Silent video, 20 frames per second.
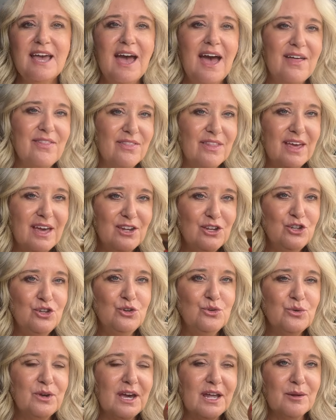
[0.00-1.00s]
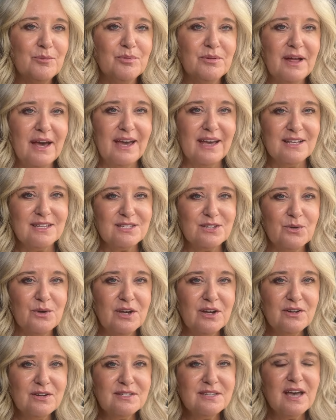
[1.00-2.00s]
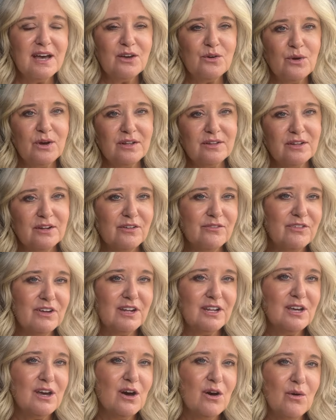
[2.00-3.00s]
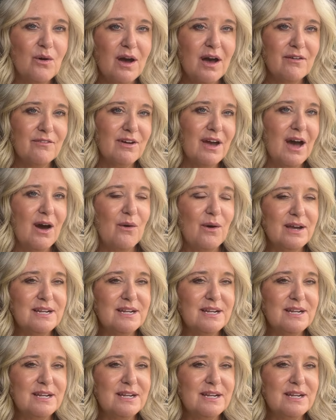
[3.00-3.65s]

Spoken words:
and then you can apply it. So here's a quick little video of how I